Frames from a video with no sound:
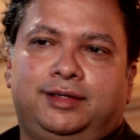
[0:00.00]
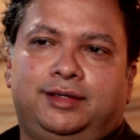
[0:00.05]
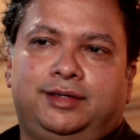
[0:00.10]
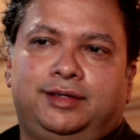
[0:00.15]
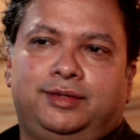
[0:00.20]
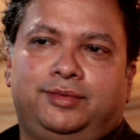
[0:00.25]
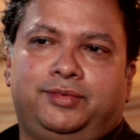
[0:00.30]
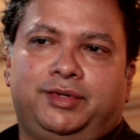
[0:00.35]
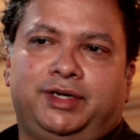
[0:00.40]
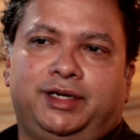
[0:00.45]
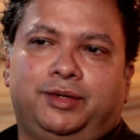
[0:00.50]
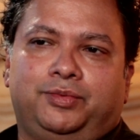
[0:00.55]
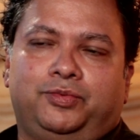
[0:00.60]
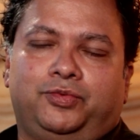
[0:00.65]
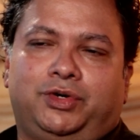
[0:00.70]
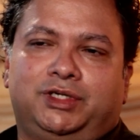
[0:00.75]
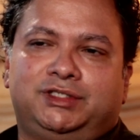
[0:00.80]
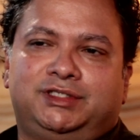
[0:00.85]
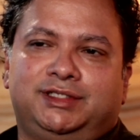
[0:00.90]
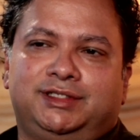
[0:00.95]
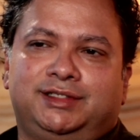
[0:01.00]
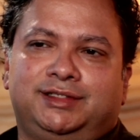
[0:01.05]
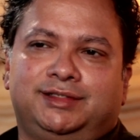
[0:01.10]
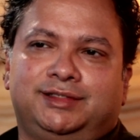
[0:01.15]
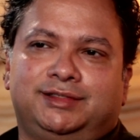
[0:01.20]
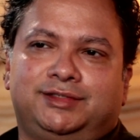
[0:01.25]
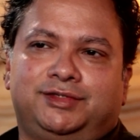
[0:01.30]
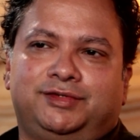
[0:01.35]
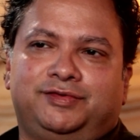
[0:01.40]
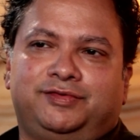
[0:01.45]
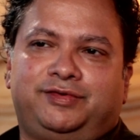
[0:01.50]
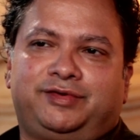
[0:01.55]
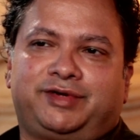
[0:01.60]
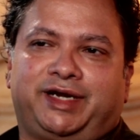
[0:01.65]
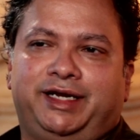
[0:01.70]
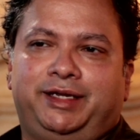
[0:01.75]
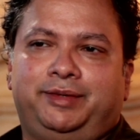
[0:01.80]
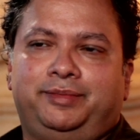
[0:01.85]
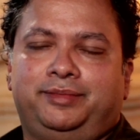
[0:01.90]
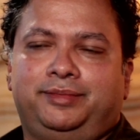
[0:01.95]
When I'm watching a sort of
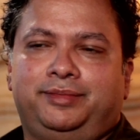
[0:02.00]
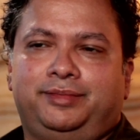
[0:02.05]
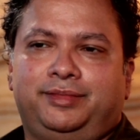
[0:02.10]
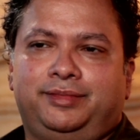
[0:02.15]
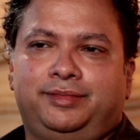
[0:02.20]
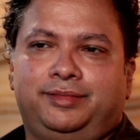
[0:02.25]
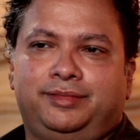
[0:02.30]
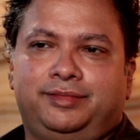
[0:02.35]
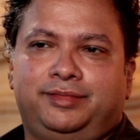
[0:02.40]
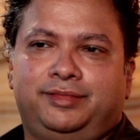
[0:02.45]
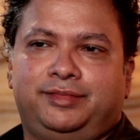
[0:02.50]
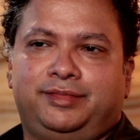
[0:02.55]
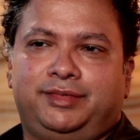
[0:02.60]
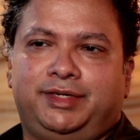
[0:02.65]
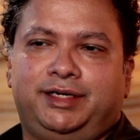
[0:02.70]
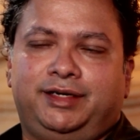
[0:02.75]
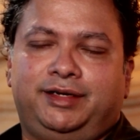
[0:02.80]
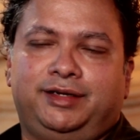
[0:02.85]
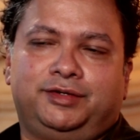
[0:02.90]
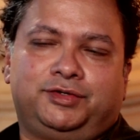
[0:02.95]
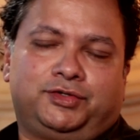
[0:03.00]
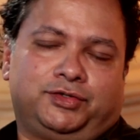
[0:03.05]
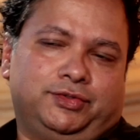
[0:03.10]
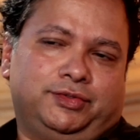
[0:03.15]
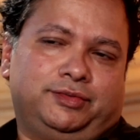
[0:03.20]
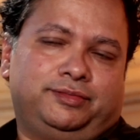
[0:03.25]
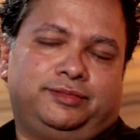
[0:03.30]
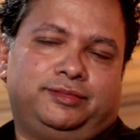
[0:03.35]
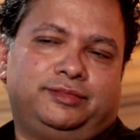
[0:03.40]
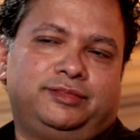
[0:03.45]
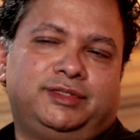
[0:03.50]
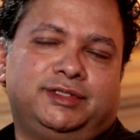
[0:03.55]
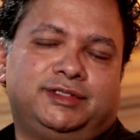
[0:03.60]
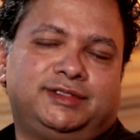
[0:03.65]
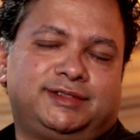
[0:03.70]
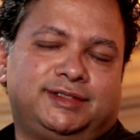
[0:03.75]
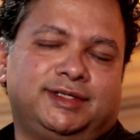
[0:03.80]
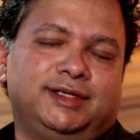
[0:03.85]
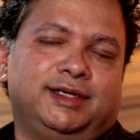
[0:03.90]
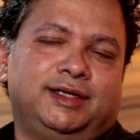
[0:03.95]
crime Indian show,
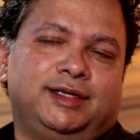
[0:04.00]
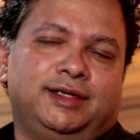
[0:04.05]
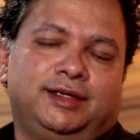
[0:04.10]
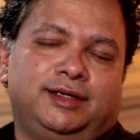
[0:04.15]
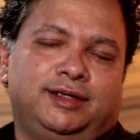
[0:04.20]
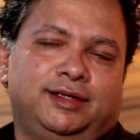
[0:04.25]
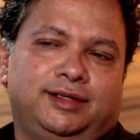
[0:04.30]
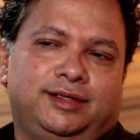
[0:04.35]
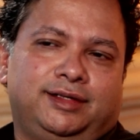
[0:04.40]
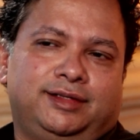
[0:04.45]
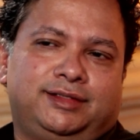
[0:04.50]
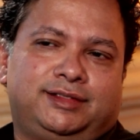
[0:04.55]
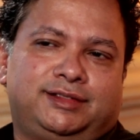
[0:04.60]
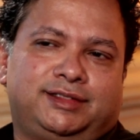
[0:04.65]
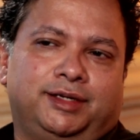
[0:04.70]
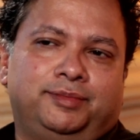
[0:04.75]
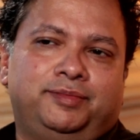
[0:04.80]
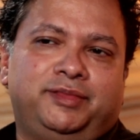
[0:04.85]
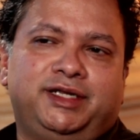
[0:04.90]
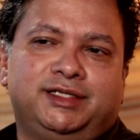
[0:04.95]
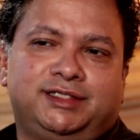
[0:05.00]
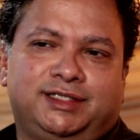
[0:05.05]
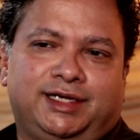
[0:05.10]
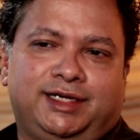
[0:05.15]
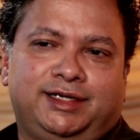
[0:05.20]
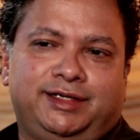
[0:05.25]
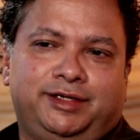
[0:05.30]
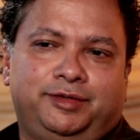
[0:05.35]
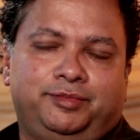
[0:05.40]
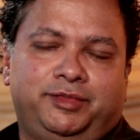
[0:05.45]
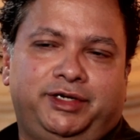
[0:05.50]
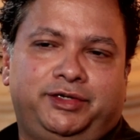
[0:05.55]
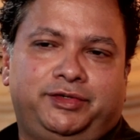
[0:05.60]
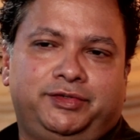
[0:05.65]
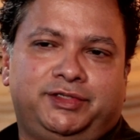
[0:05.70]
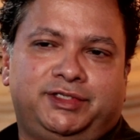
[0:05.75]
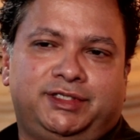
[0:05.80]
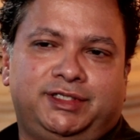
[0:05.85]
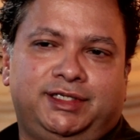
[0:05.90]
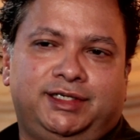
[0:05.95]
there's some desire in me
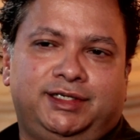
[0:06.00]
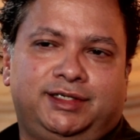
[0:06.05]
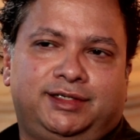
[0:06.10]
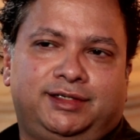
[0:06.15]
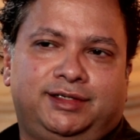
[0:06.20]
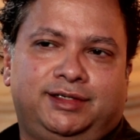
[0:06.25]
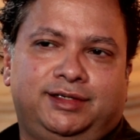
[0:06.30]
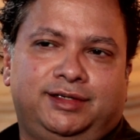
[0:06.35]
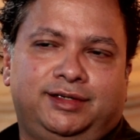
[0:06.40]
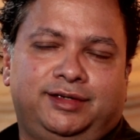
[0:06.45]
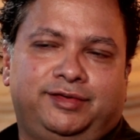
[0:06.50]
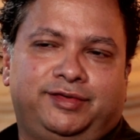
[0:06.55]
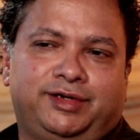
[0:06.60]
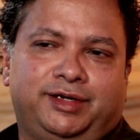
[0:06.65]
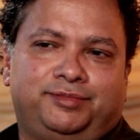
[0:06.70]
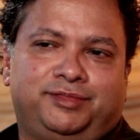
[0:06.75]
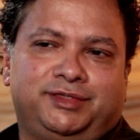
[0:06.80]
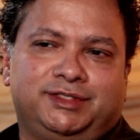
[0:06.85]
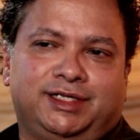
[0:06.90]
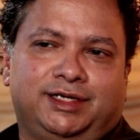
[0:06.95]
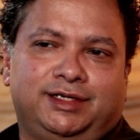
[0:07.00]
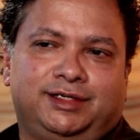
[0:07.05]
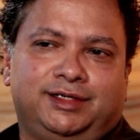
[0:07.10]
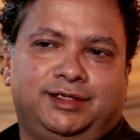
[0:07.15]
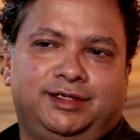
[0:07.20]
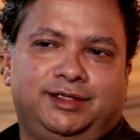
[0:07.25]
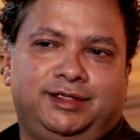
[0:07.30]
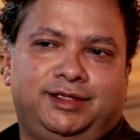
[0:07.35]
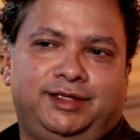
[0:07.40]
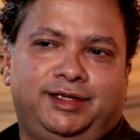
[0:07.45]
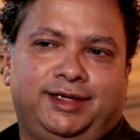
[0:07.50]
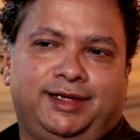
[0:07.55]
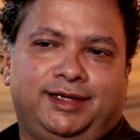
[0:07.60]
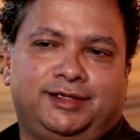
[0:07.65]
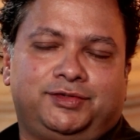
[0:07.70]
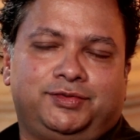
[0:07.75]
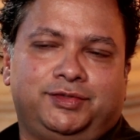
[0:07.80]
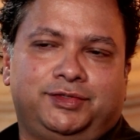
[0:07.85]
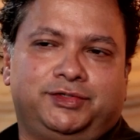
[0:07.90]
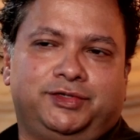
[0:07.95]
to see it represented in the
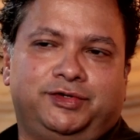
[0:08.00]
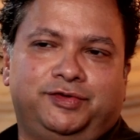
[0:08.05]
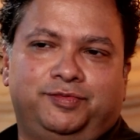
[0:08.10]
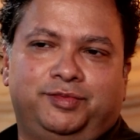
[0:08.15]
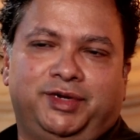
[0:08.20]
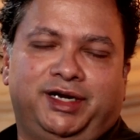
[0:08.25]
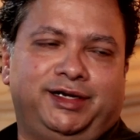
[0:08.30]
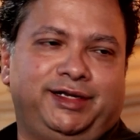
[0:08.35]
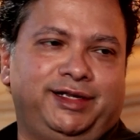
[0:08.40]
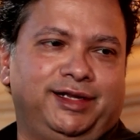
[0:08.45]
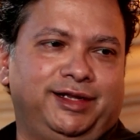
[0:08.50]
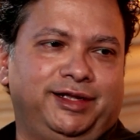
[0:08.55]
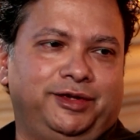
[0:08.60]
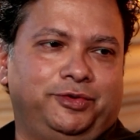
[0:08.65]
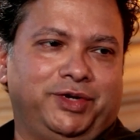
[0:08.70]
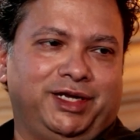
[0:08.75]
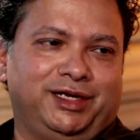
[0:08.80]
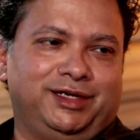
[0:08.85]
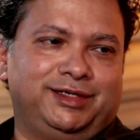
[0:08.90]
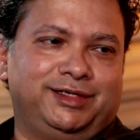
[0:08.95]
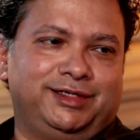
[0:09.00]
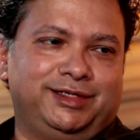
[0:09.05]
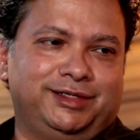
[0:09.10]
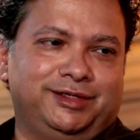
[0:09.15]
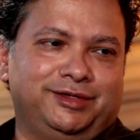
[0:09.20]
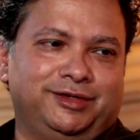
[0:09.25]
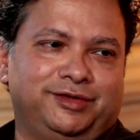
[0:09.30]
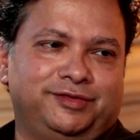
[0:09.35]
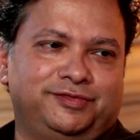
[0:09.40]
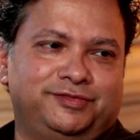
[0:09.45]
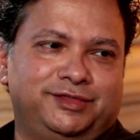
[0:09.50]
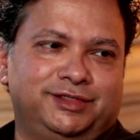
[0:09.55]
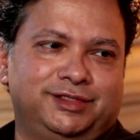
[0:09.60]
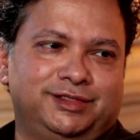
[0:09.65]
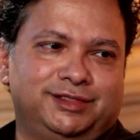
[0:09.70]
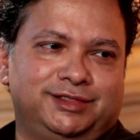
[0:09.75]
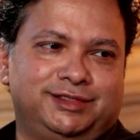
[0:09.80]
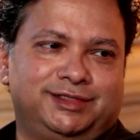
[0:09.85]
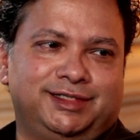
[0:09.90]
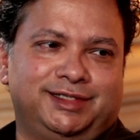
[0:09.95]
actual sort of multilinguality of
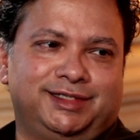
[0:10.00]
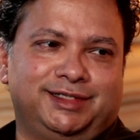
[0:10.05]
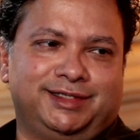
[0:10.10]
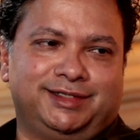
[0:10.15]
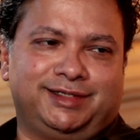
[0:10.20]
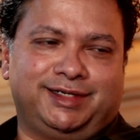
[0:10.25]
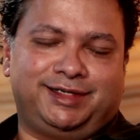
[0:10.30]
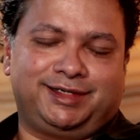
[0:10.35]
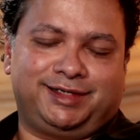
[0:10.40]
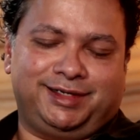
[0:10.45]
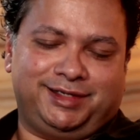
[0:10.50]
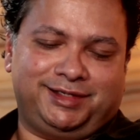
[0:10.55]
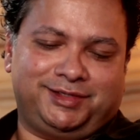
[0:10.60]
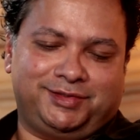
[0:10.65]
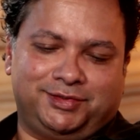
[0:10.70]
the city, right?